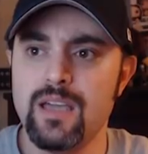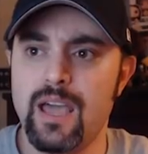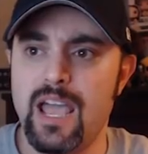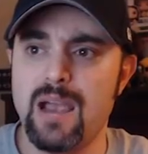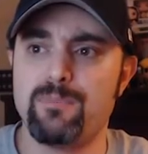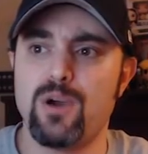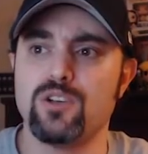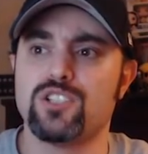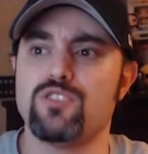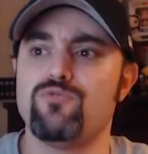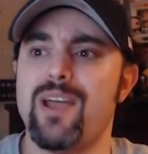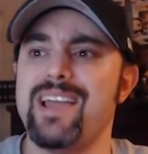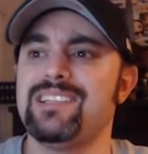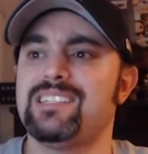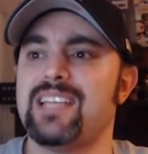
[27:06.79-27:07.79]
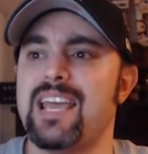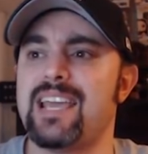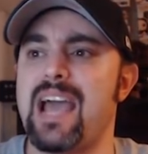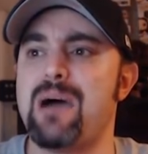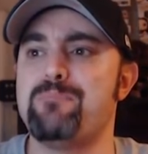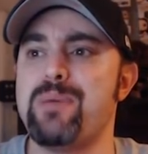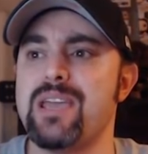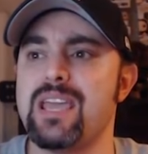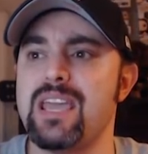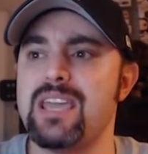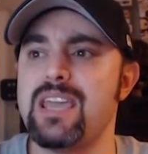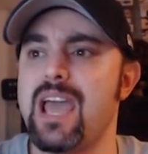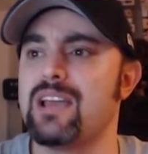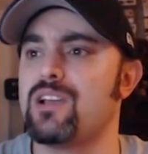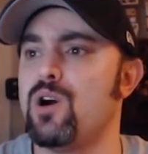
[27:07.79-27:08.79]
Ambrose and Reigns take out Big
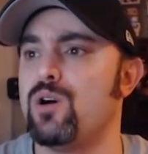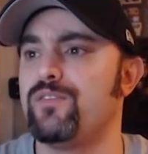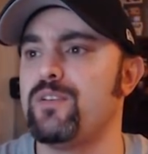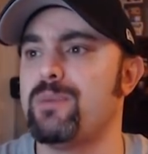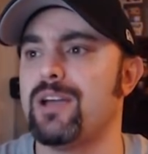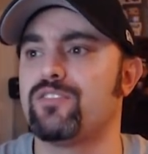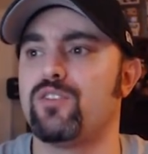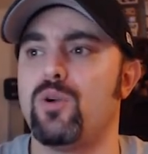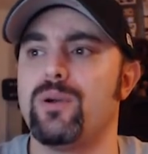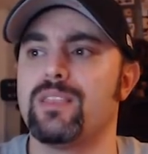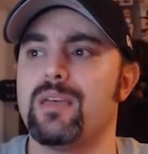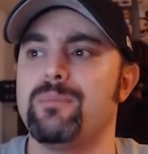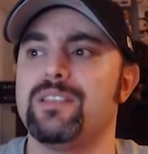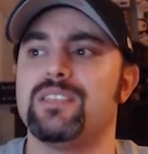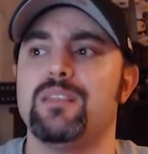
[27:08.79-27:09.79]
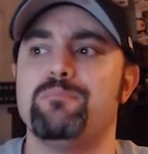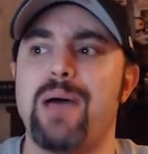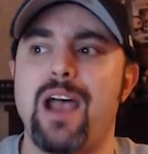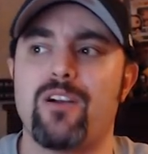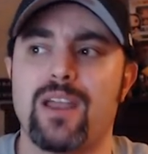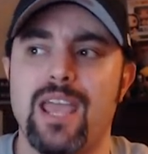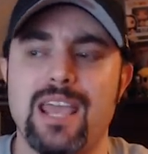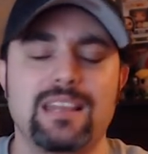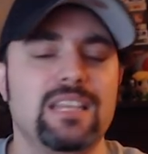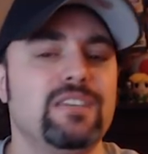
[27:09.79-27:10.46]
E and Kofi by throwing them into the barricade,